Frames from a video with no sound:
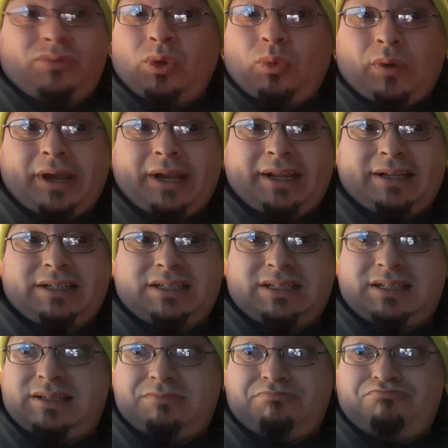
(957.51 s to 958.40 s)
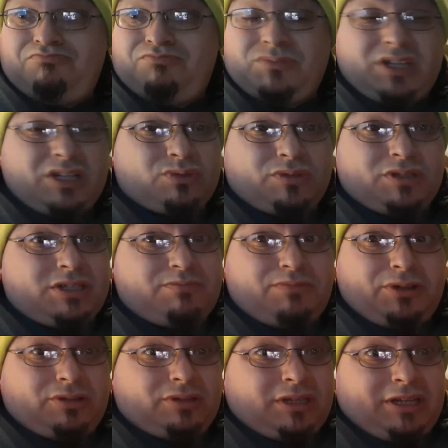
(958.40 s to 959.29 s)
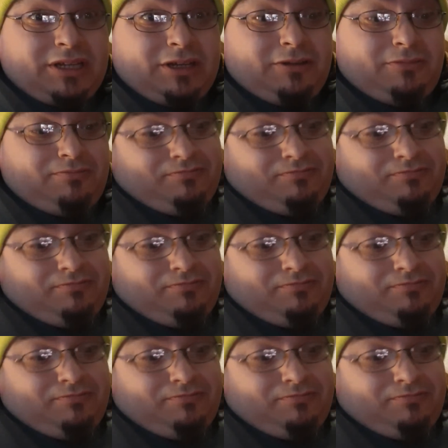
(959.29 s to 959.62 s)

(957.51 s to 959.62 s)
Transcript: this one's built in here.